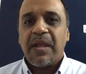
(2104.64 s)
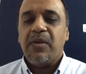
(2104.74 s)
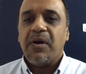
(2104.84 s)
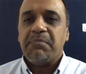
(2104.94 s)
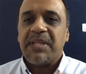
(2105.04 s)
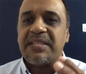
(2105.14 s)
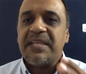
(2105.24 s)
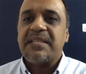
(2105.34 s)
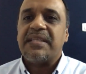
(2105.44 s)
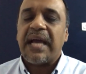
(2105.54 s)
You know, this
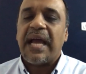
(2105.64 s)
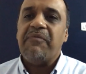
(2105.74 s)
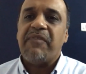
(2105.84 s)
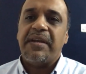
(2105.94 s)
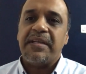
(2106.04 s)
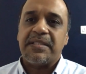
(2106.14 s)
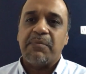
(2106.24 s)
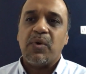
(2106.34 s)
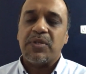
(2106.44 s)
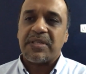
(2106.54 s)
is the time when it is
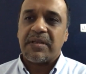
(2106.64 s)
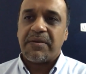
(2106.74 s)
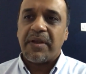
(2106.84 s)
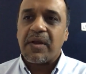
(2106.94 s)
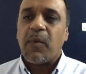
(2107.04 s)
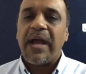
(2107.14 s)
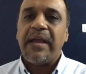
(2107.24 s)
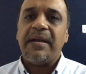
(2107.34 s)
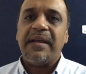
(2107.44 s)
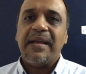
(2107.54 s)
the most
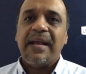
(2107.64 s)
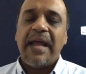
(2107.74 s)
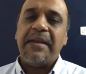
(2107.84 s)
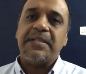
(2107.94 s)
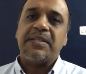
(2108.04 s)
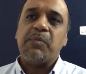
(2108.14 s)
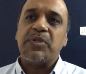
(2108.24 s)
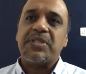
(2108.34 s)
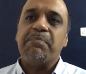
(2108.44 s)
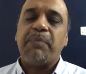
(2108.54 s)
required and it is the
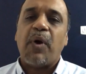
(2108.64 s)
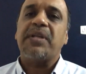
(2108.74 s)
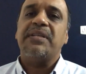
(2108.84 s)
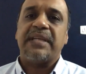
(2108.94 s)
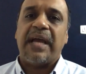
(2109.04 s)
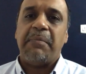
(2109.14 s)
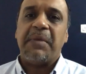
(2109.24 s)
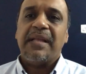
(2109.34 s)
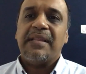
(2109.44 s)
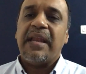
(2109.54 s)
most important
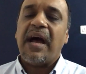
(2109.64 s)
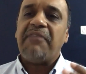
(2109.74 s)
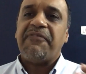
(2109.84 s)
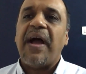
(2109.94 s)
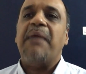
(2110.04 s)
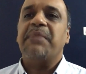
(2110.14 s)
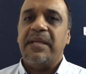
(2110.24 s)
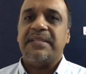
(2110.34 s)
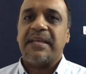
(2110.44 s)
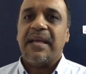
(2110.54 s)
time that our
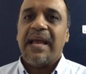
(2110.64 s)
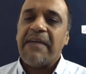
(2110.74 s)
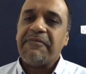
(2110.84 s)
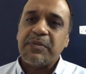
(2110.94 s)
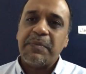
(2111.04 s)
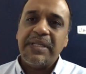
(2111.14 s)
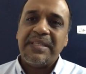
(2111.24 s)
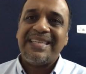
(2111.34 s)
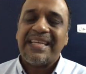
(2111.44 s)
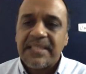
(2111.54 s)
families have to be
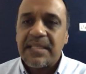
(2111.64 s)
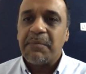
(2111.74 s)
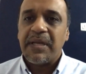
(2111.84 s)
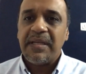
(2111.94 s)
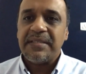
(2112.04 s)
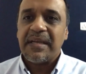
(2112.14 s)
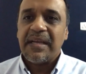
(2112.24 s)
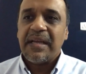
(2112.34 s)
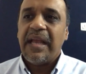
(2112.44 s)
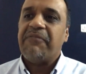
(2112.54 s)
testimonies
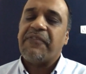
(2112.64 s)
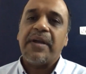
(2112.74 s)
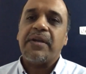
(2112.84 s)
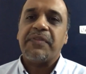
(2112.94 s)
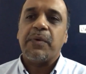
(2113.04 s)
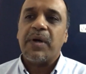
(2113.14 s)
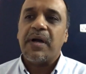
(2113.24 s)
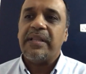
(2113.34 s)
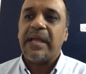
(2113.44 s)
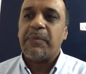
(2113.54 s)
in front of the
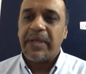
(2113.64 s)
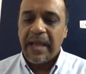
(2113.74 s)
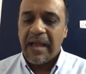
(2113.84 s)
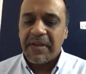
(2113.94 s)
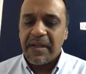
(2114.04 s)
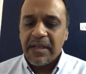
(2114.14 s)
world that we have.